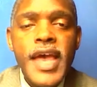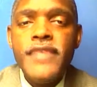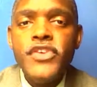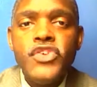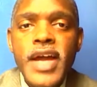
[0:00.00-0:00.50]

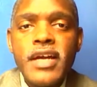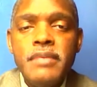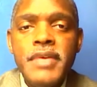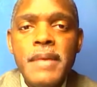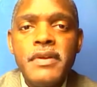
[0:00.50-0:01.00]
and then you're not
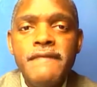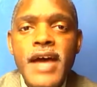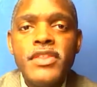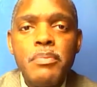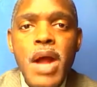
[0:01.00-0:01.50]
going to be able to
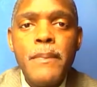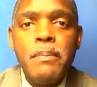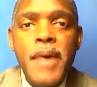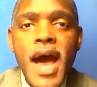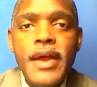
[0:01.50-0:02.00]
find the proper
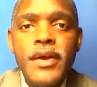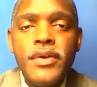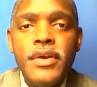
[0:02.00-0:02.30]
buyer.